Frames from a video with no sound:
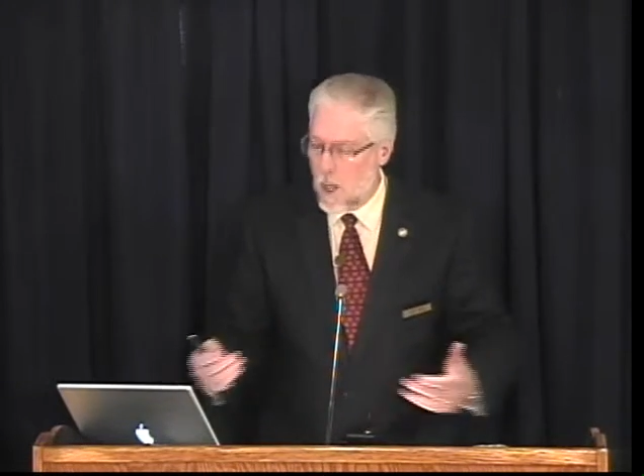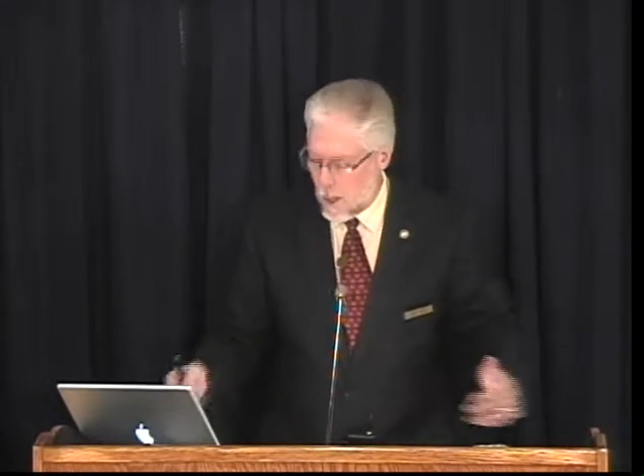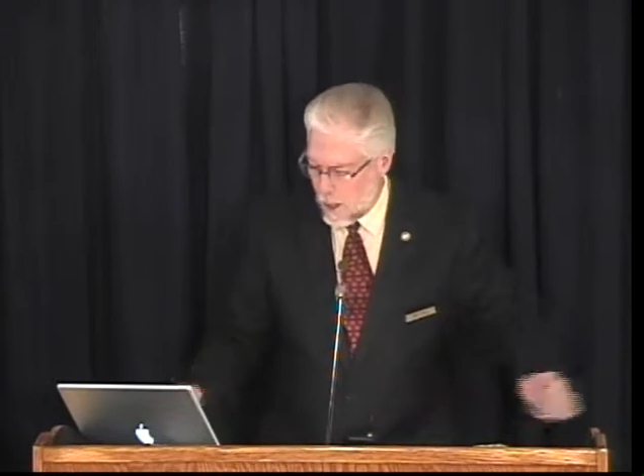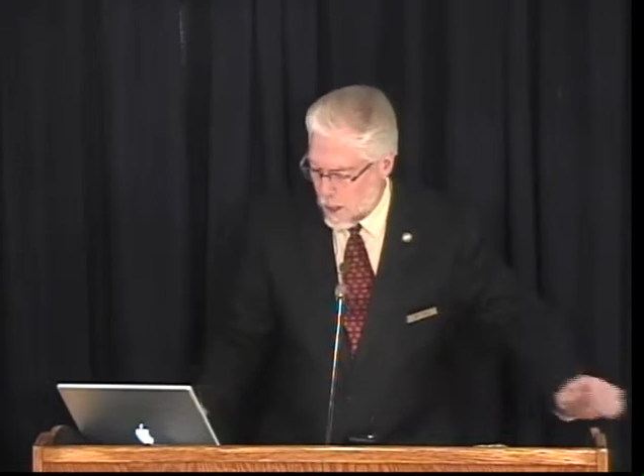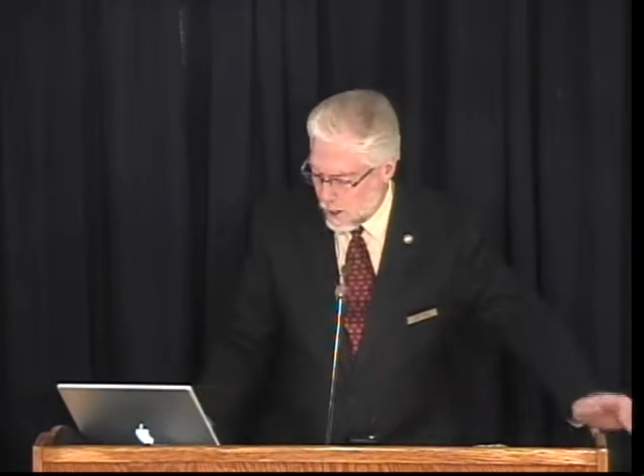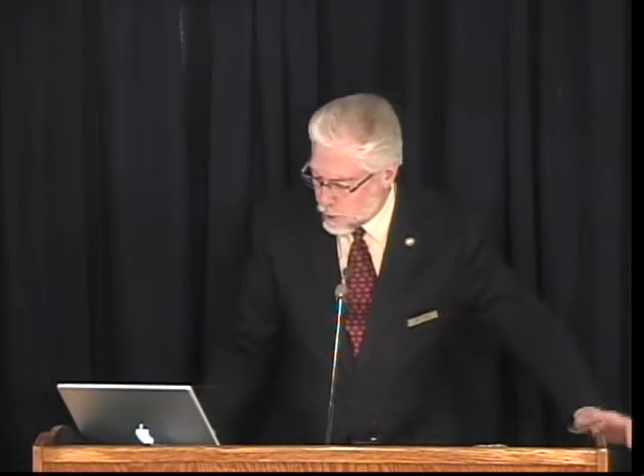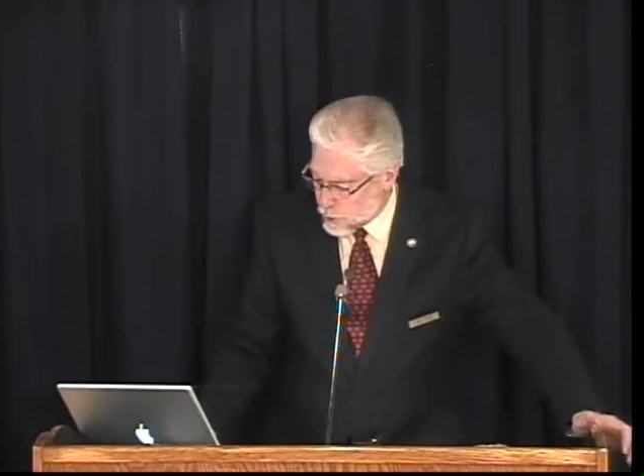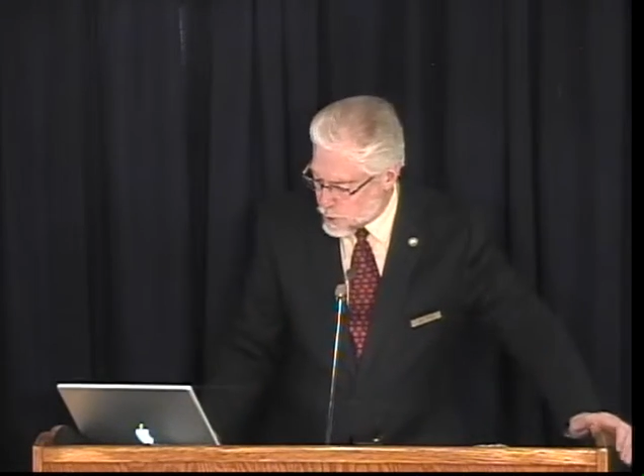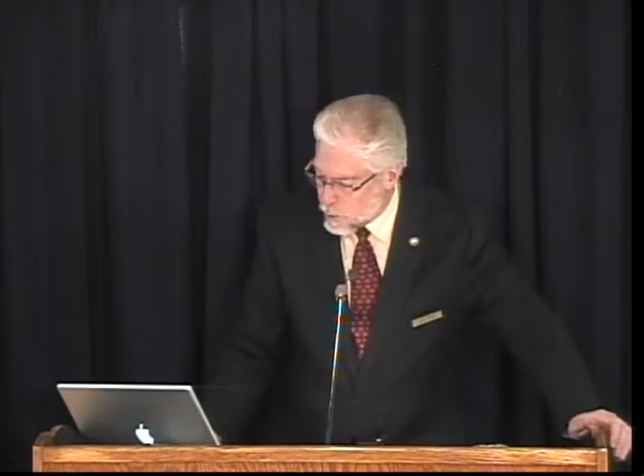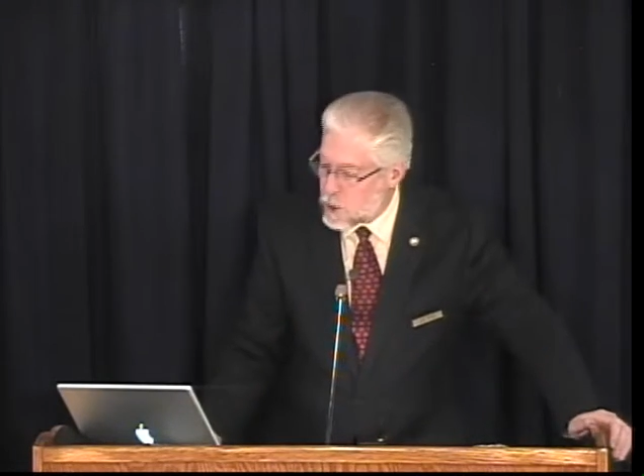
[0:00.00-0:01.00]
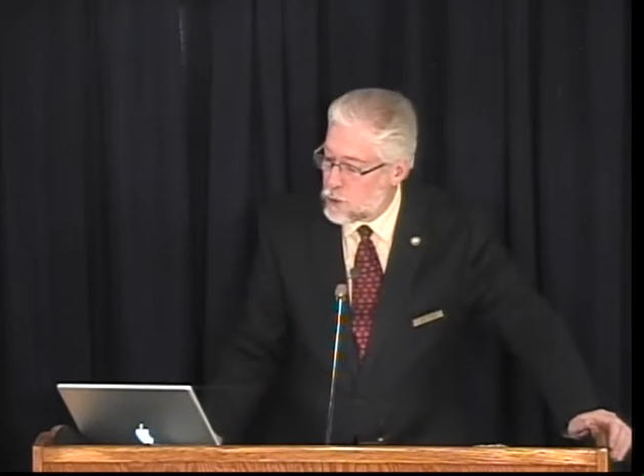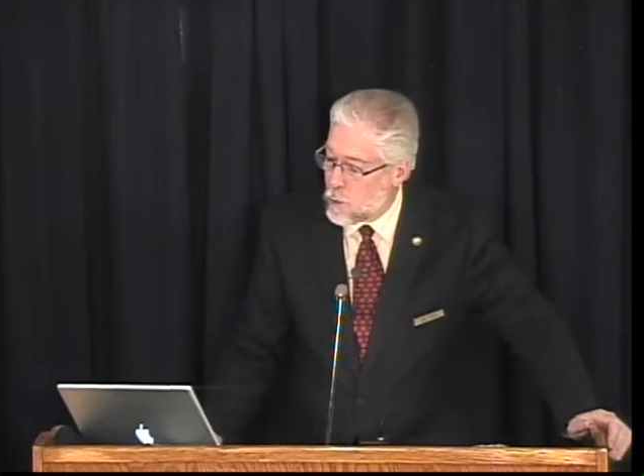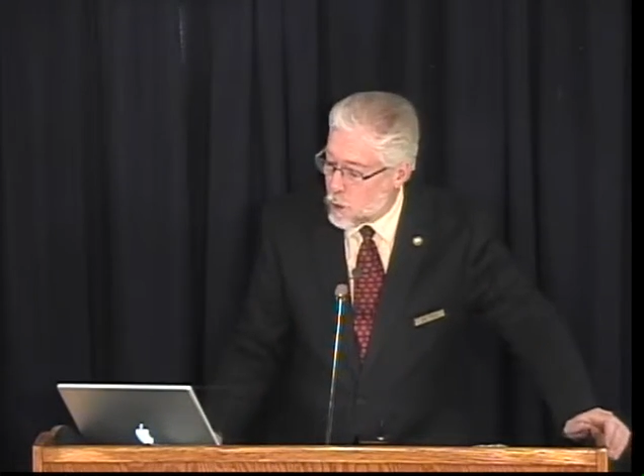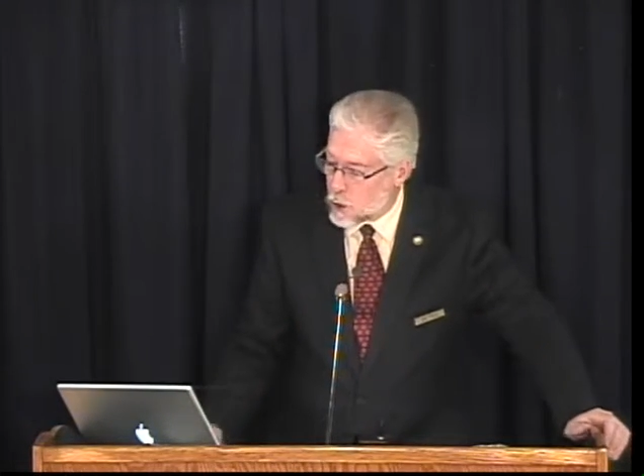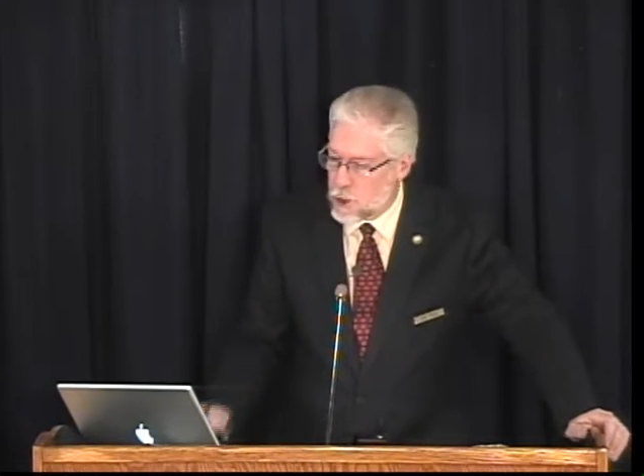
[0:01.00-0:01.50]
under Jewish
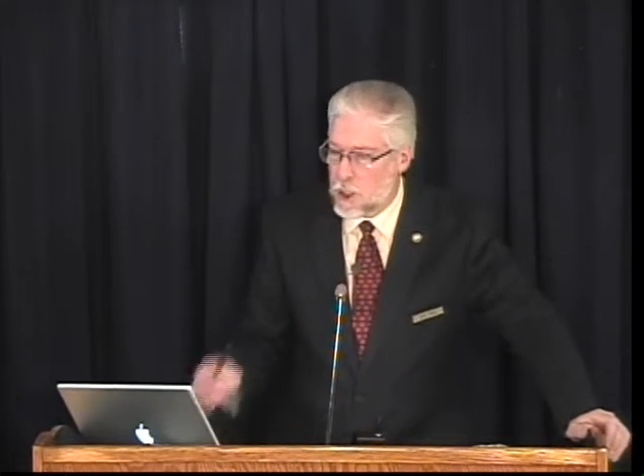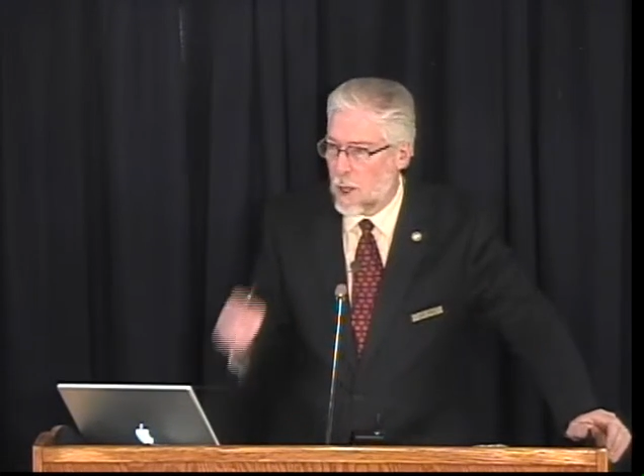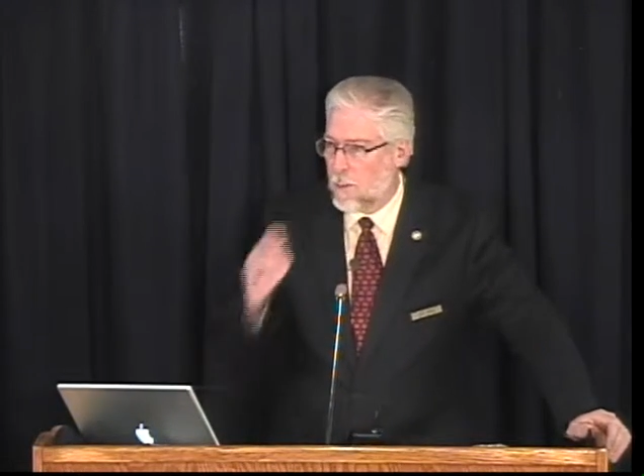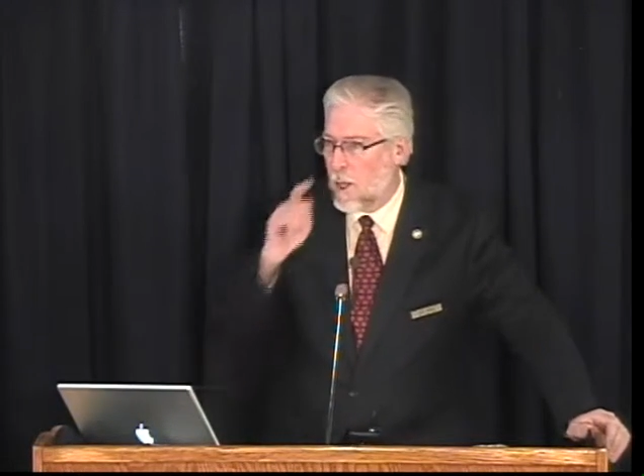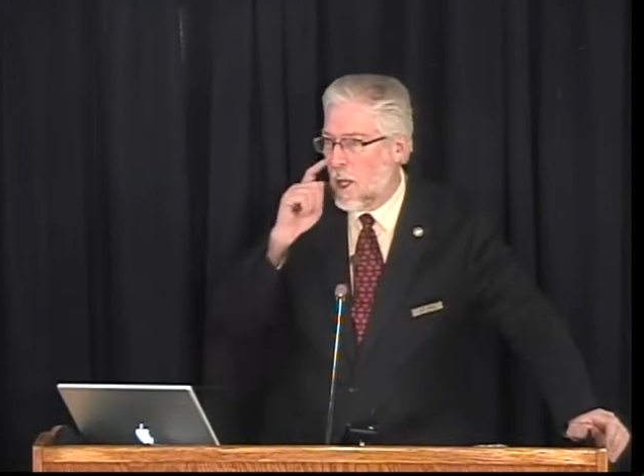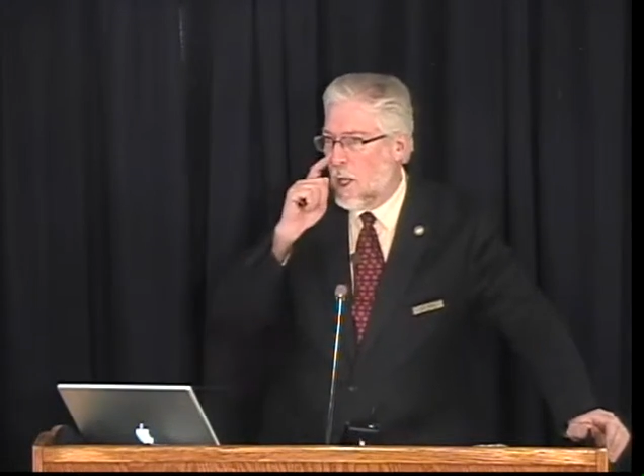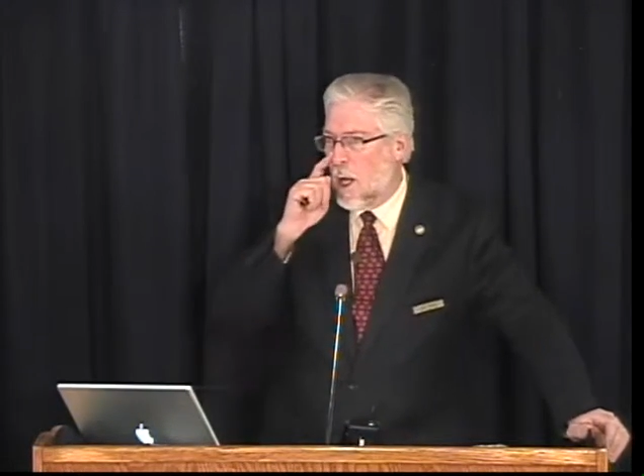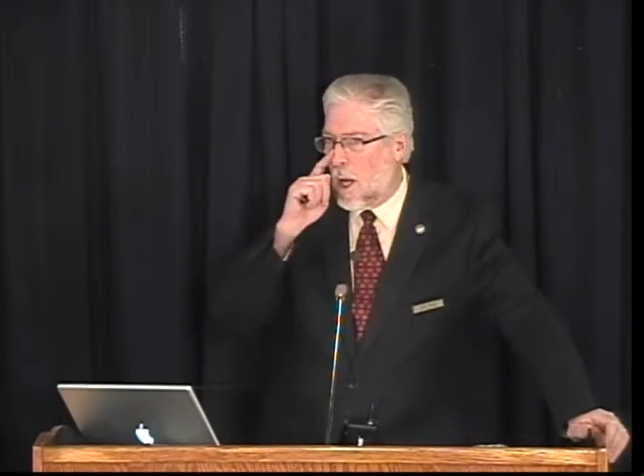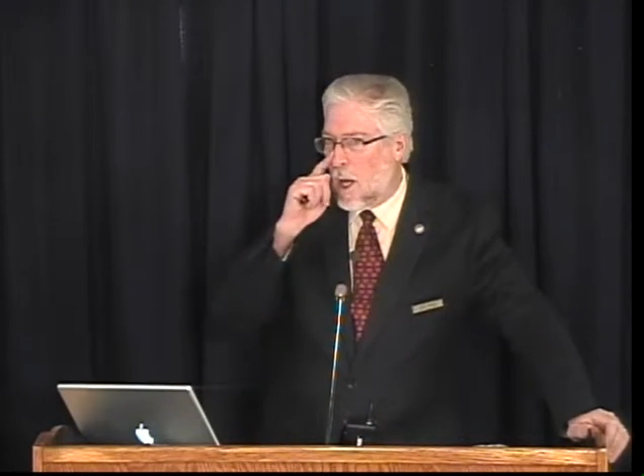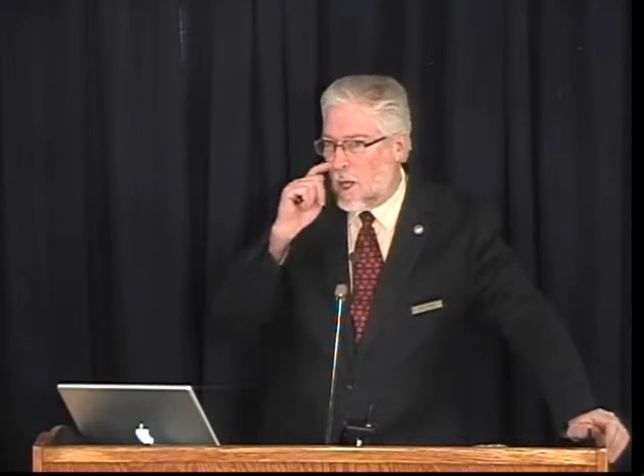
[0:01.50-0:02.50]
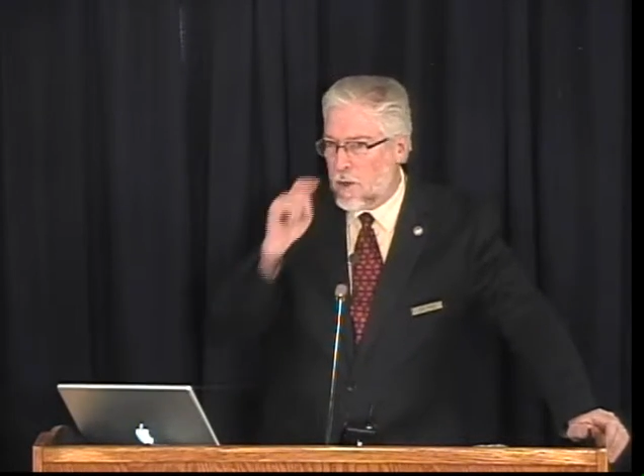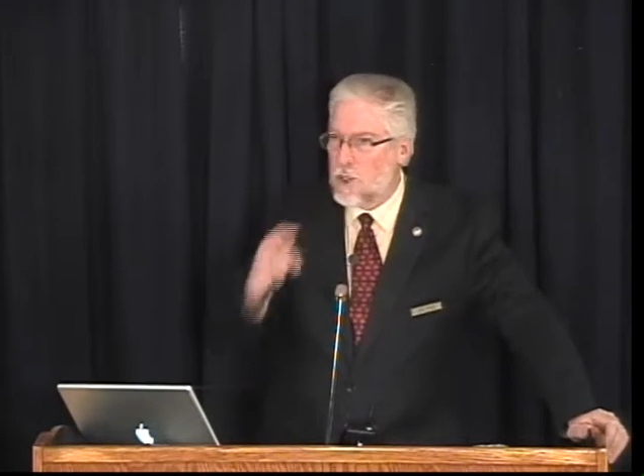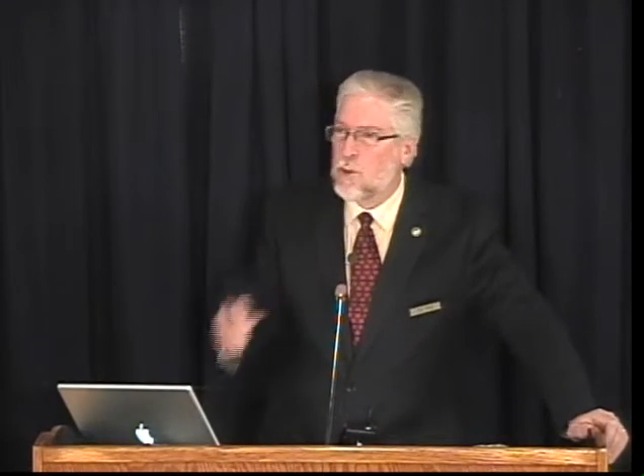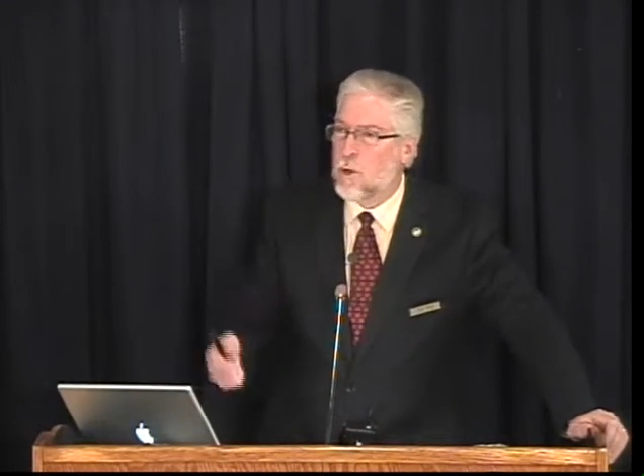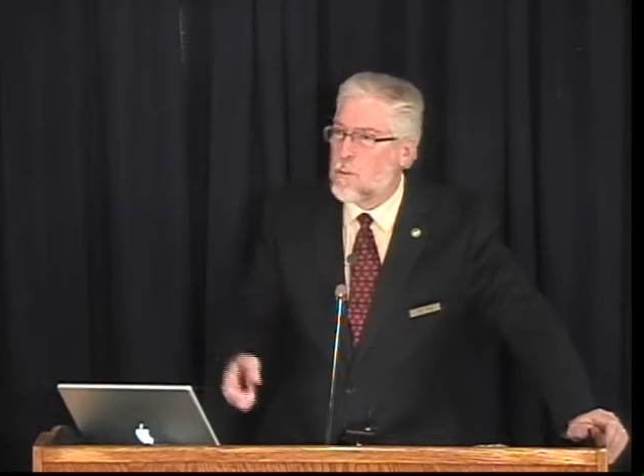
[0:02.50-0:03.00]
rulership. These were the